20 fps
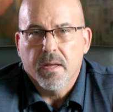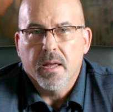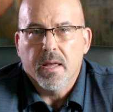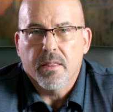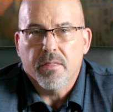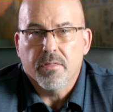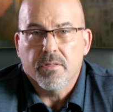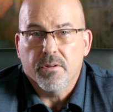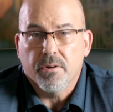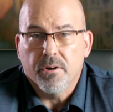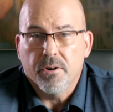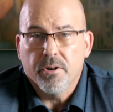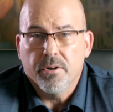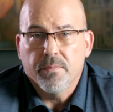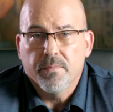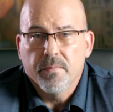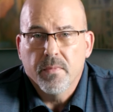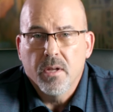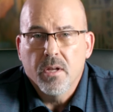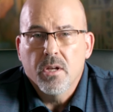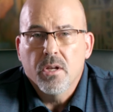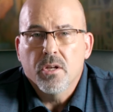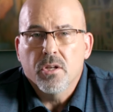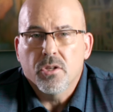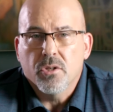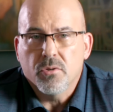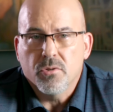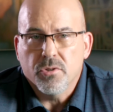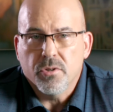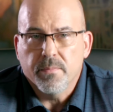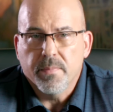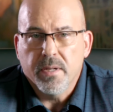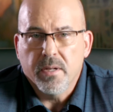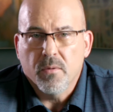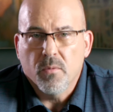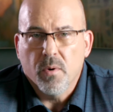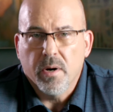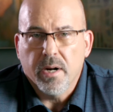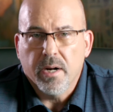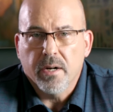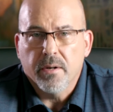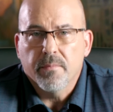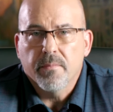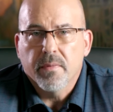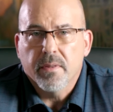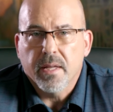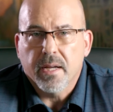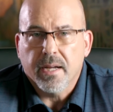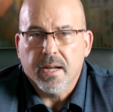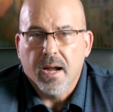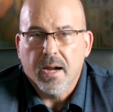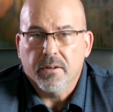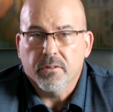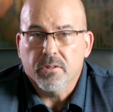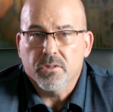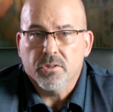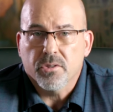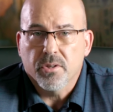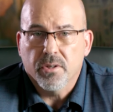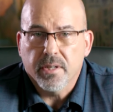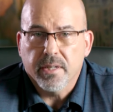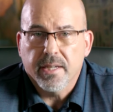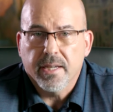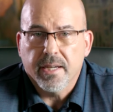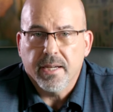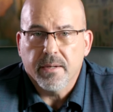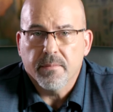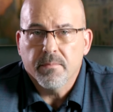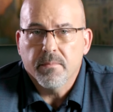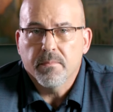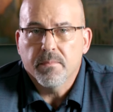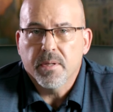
And third, you should be aware that Congress could again